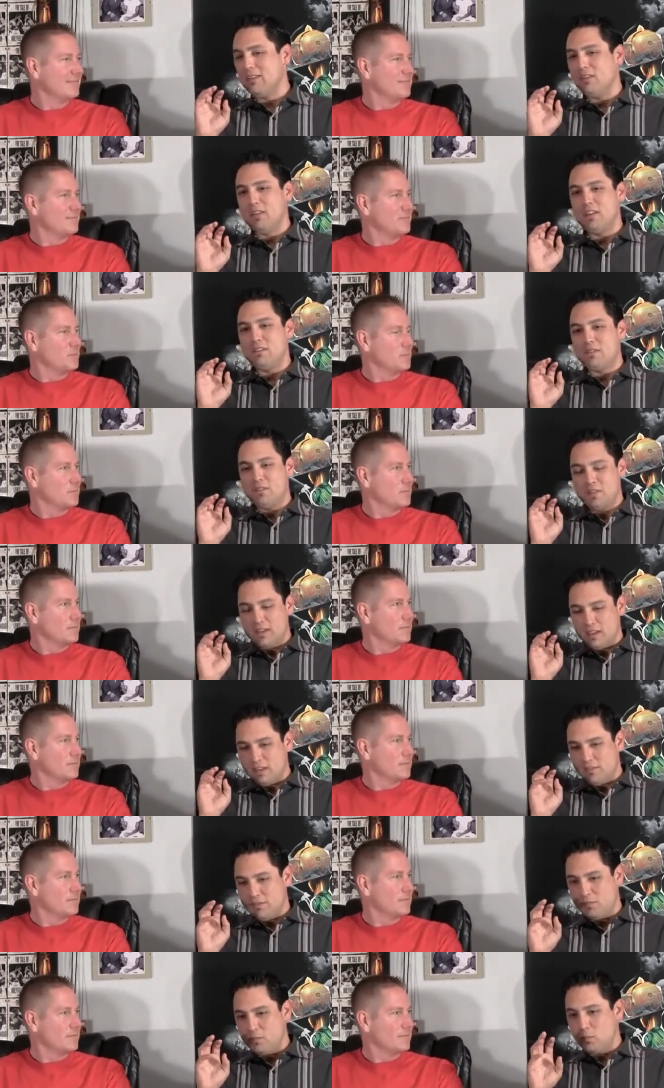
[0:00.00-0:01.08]
Speaker 1: if if
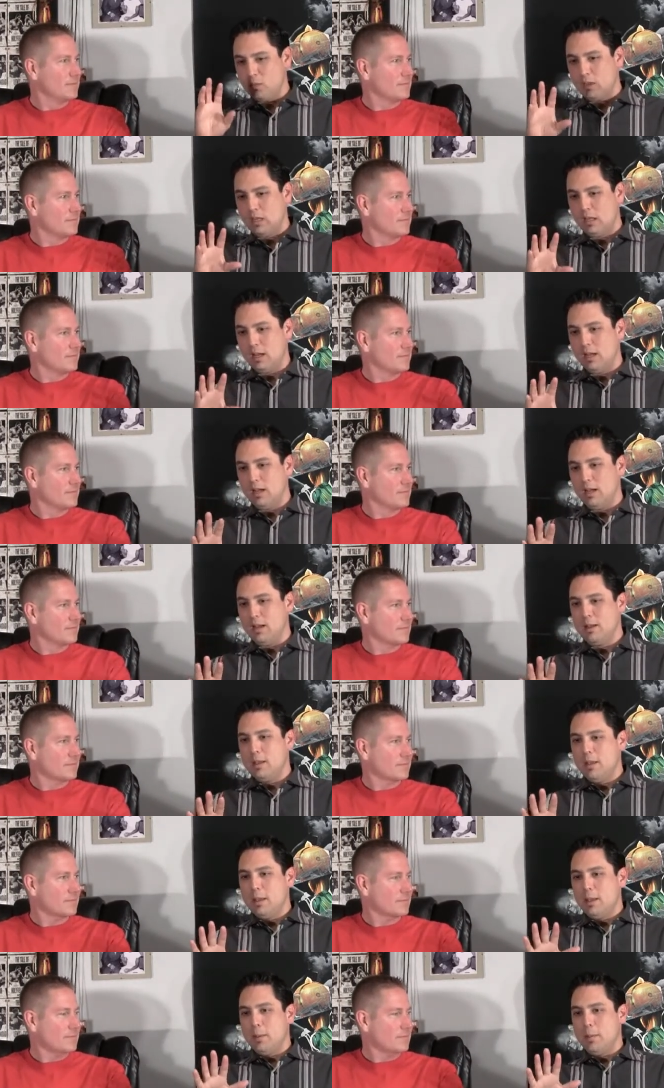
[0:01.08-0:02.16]
if uh,
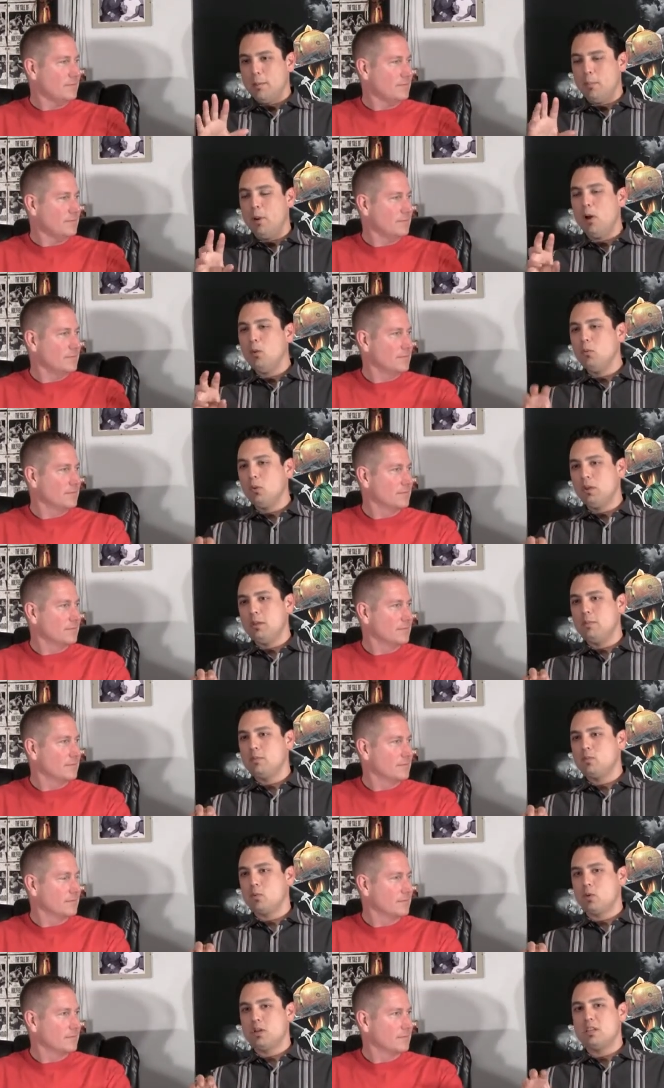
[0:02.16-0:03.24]
Paul
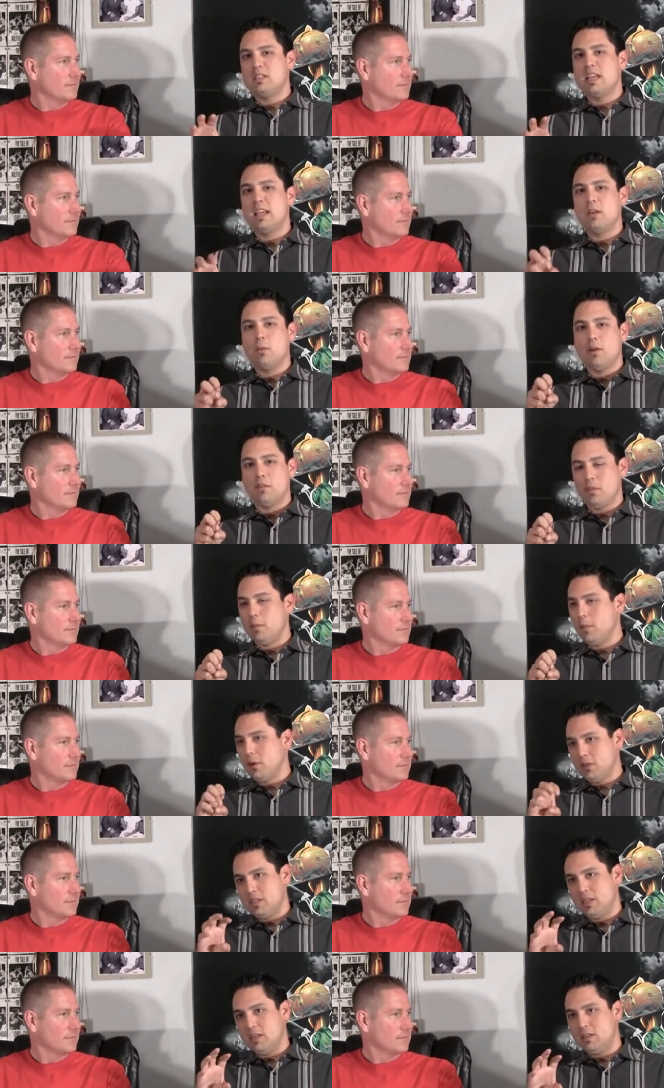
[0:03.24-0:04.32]
Williams were to take away from the
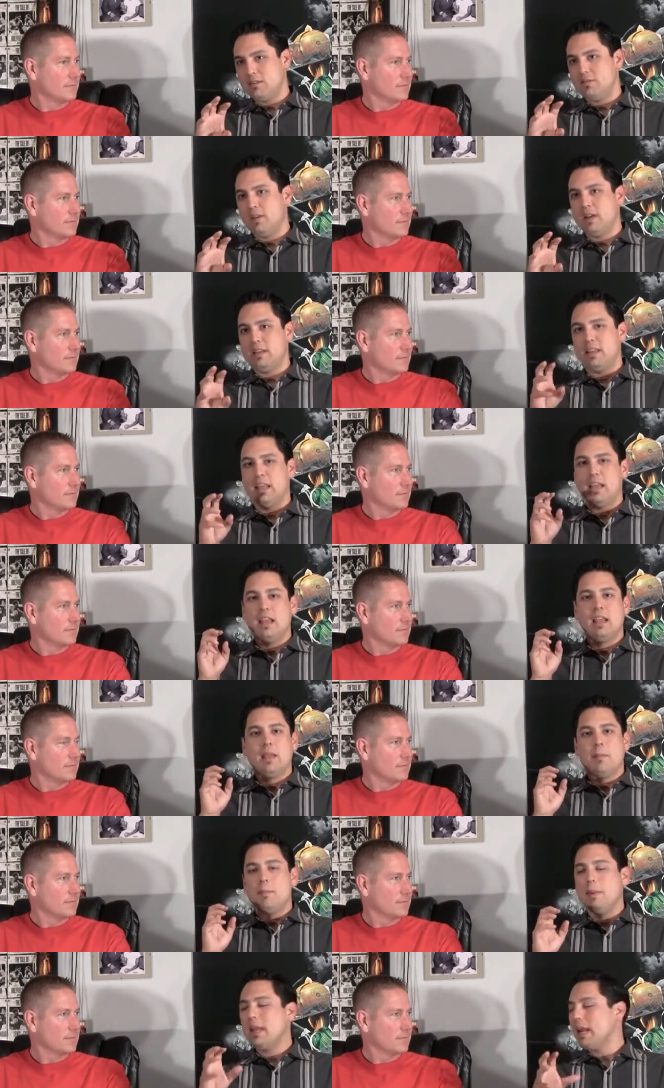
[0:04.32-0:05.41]
Martinez fight that
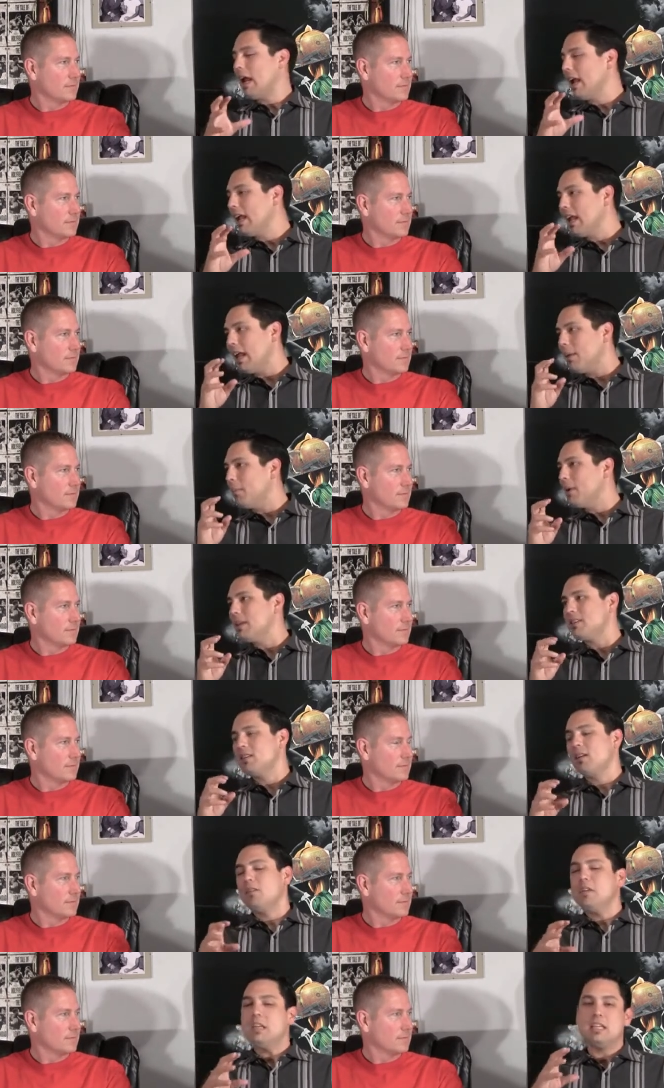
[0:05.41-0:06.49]
man, I got
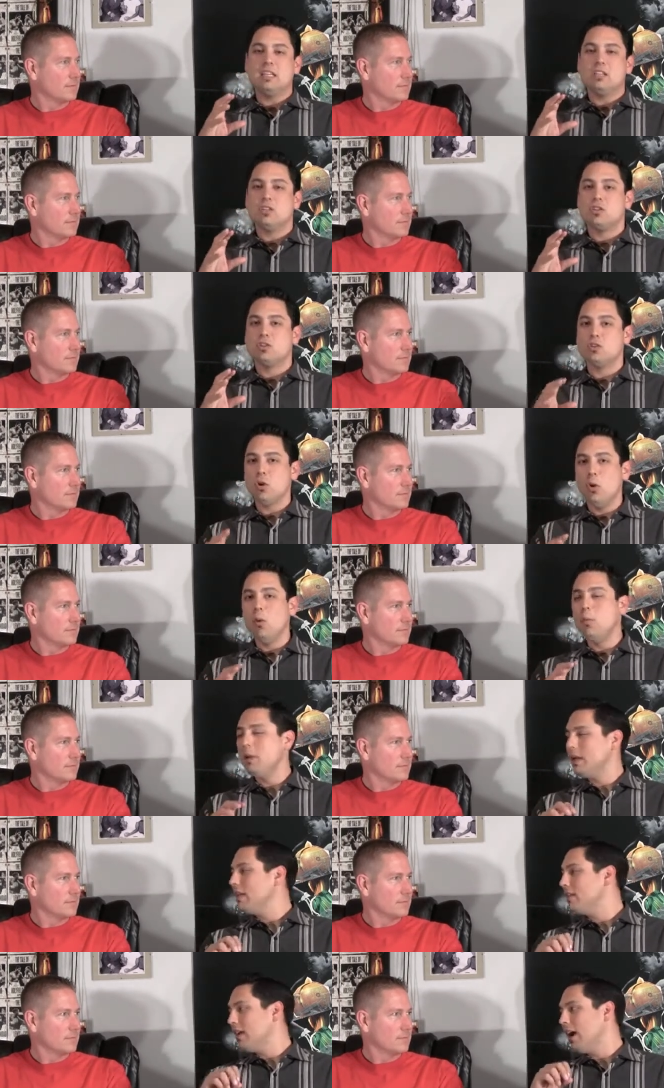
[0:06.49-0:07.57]
myself hit so
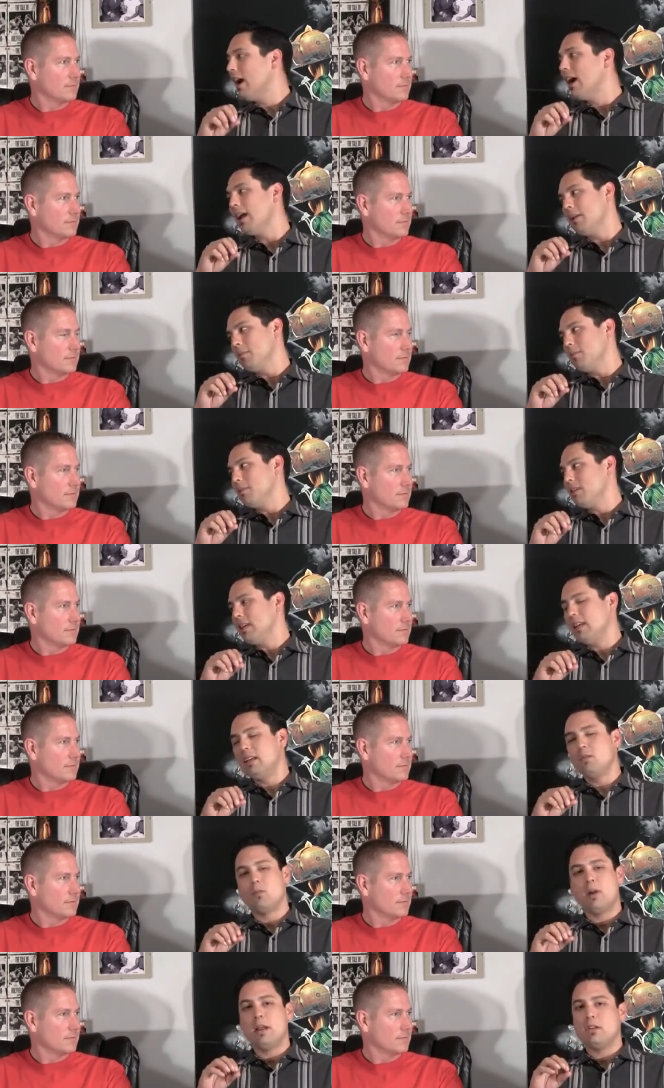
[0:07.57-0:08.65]
many times
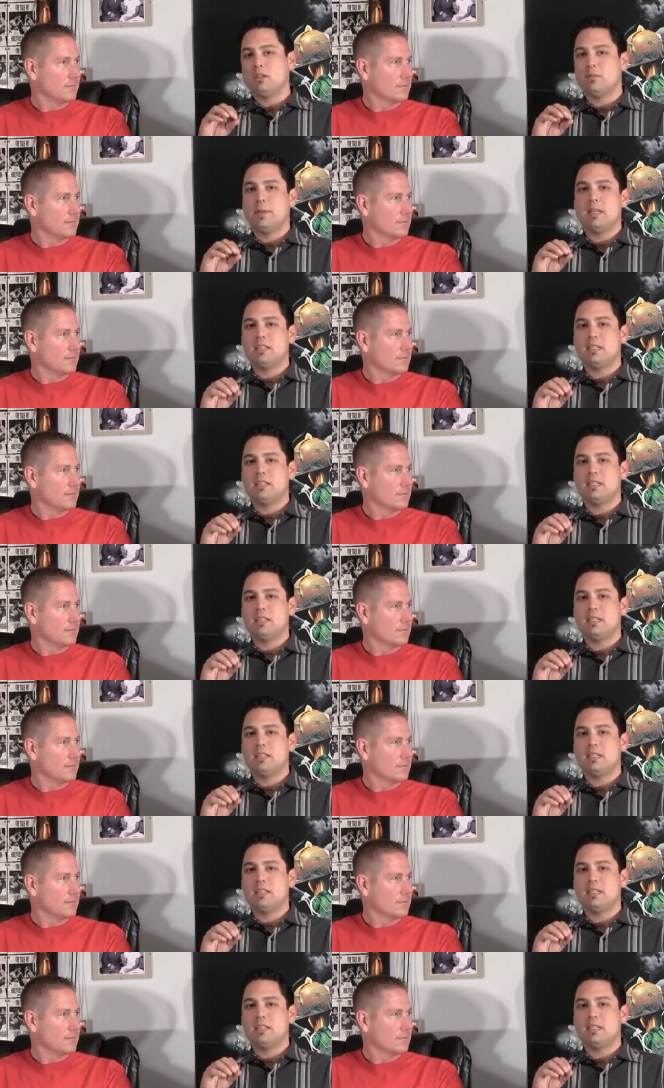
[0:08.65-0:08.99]
in rounds,